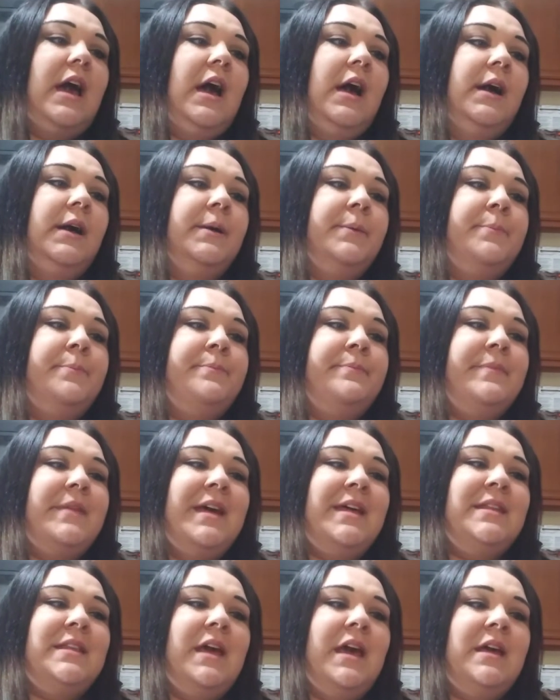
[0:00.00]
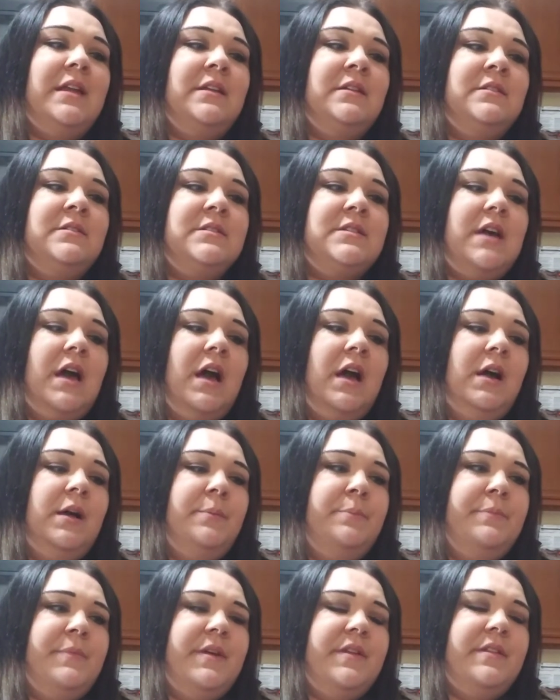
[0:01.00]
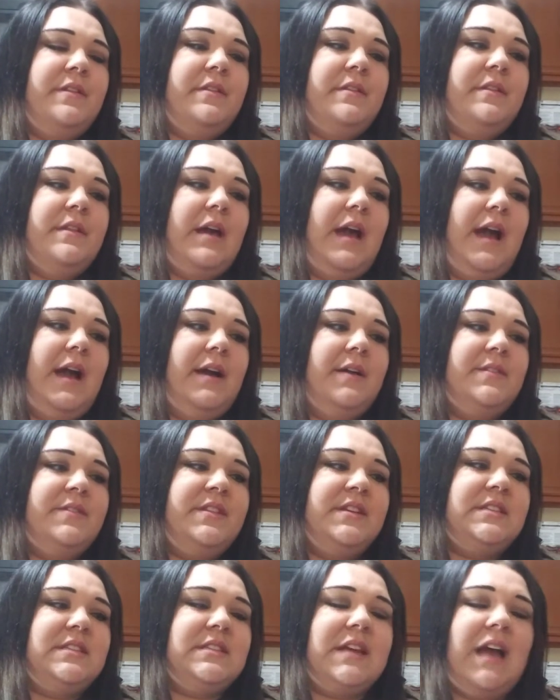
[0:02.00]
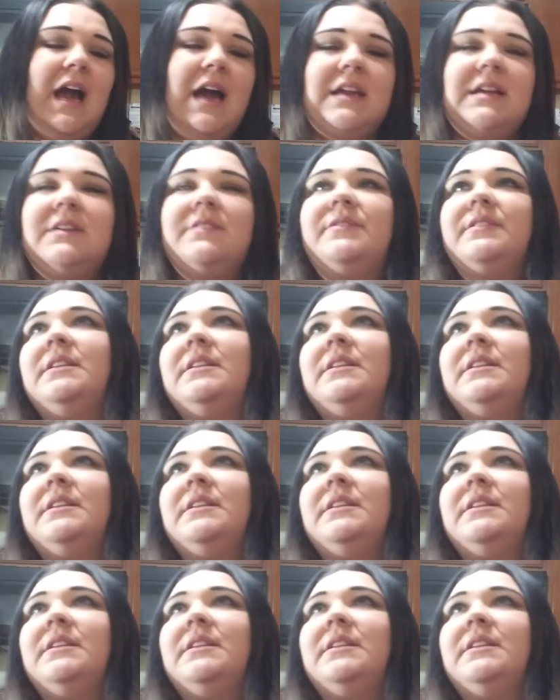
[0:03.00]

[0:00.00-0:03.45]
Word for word: Um, and, and, um, this kind of